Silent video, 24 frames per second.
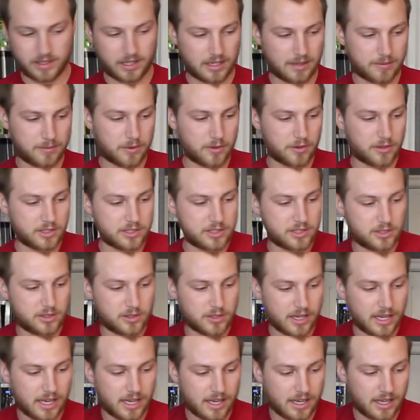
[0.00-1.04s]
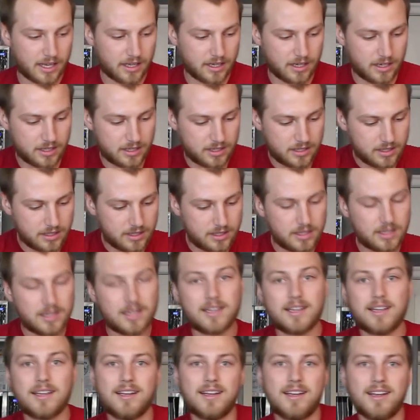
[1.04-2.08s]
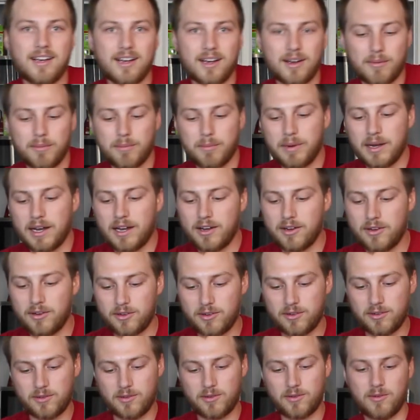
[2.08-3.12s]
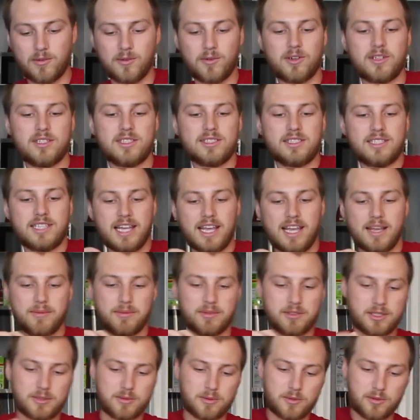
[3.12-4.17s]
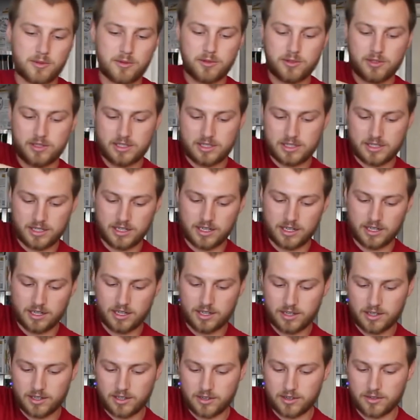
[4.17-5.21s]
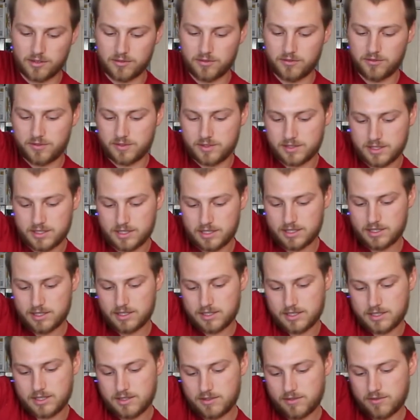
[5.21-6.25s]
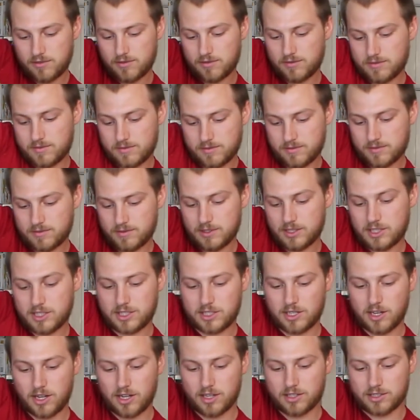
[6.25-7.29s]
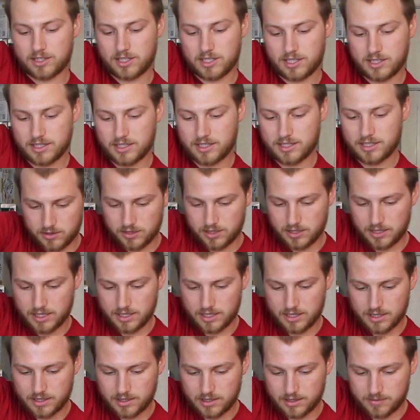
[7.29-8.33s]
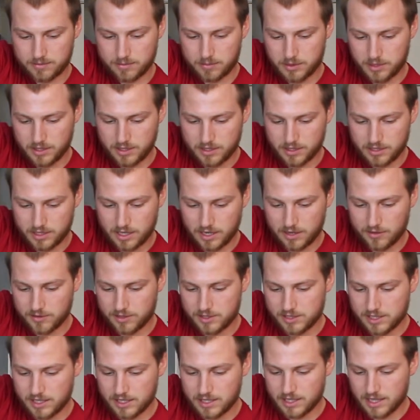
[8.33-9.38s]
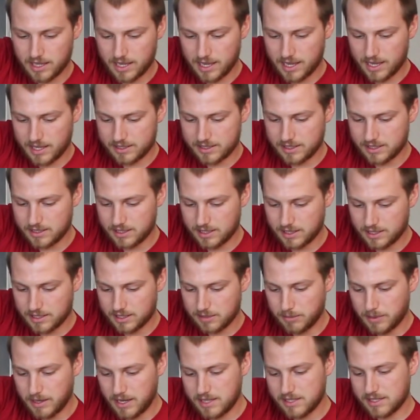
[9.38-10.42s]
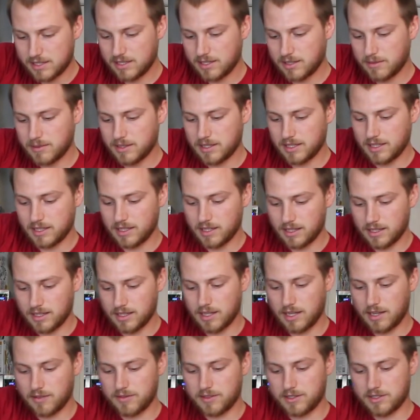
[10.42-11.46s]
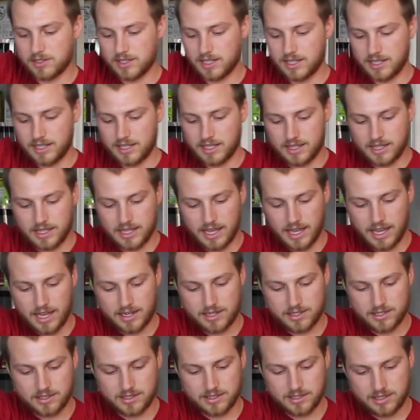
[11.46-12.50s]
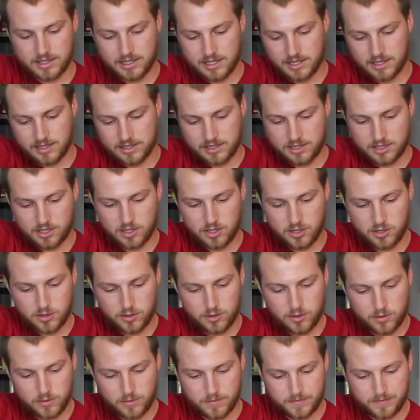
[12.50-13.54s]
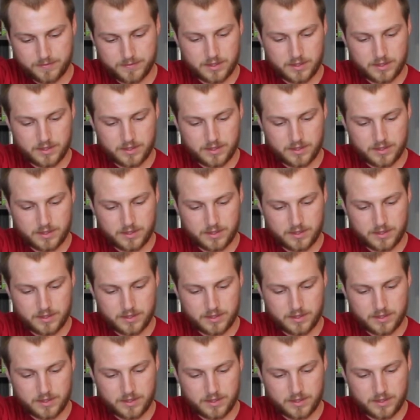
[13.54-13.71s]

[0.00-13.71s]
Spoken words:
I'm going to add about 1 tablespoon of salt. Just get pretty good coverage on that, and since it expands a little bit in the oven, try to get the edges nice too.